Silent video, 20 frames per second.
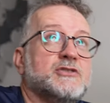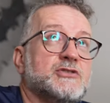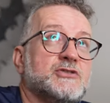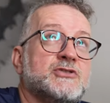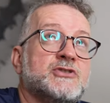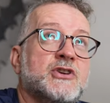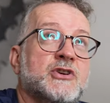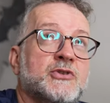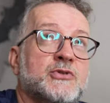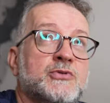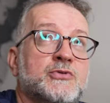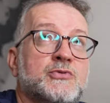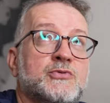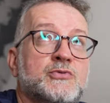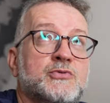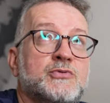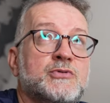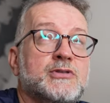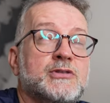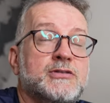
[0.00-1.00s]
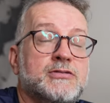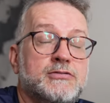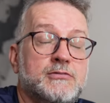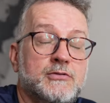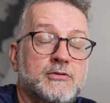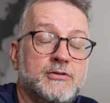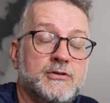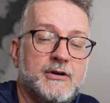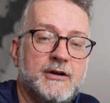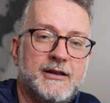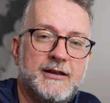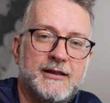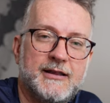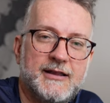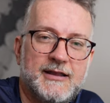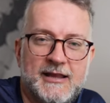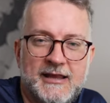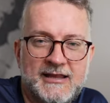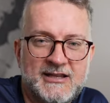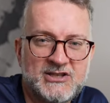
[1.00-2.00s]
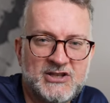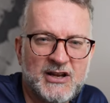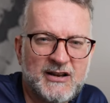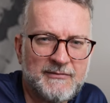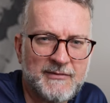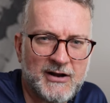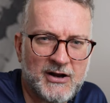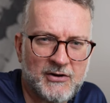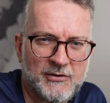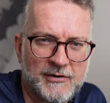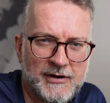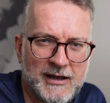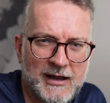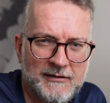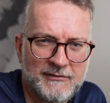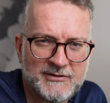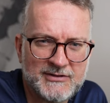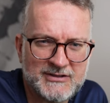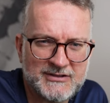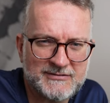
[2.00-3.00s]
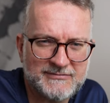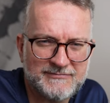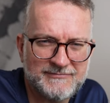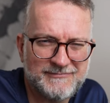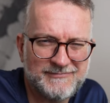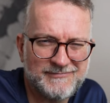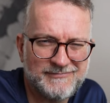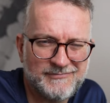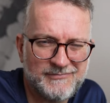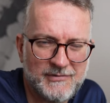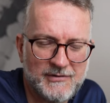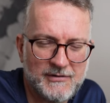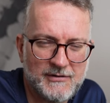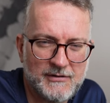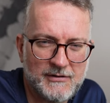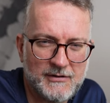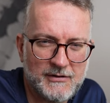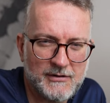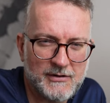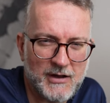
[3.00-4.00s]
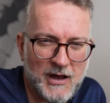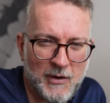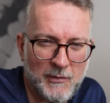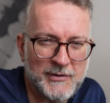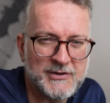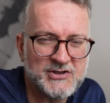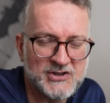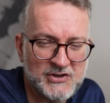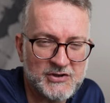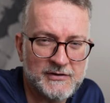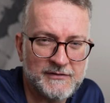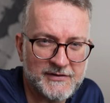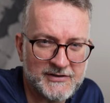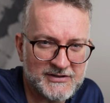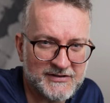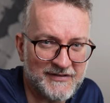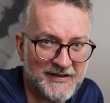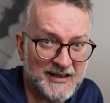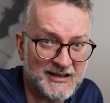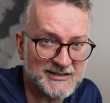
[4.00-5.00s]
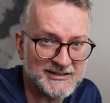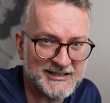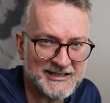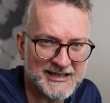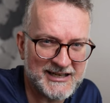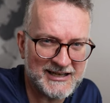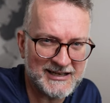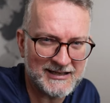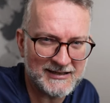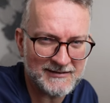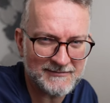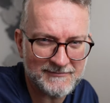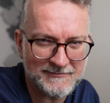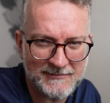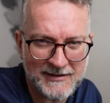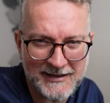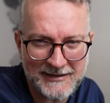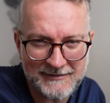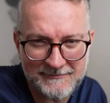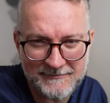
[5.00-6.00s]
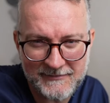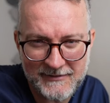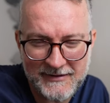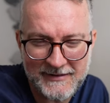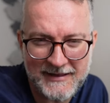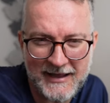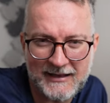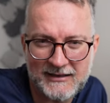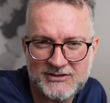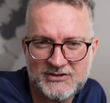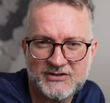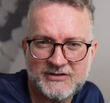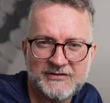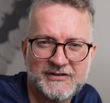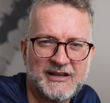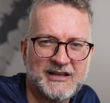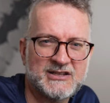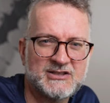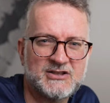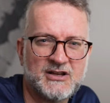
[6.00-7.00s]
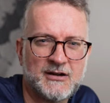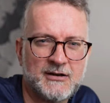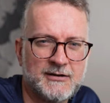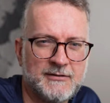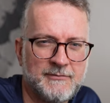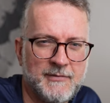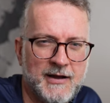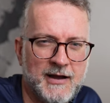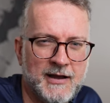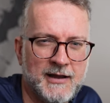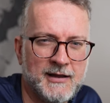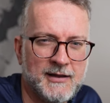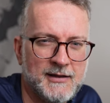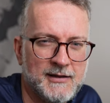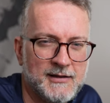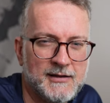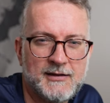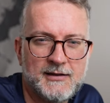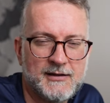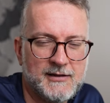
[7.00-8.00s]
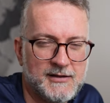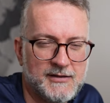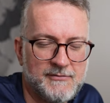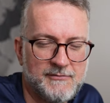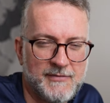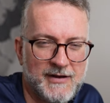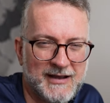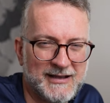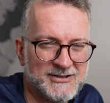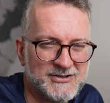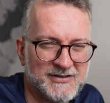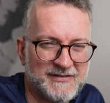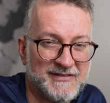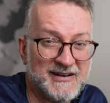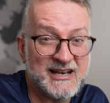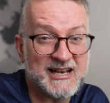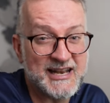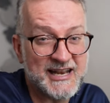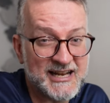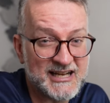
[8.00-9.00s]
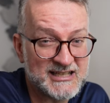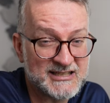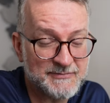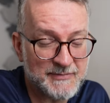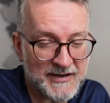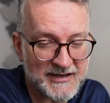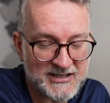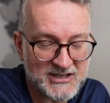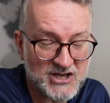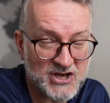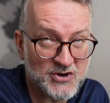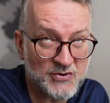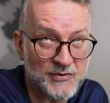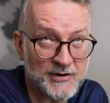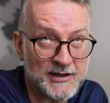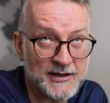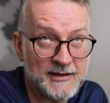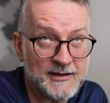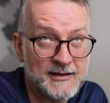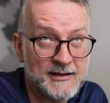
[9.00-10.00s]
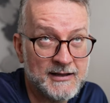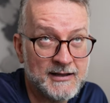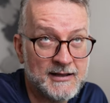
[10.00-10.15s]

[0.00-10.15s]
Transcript: So at the start of my career, I went to University of Helsinki, and that sort of kick-started my sort of Linux-based career.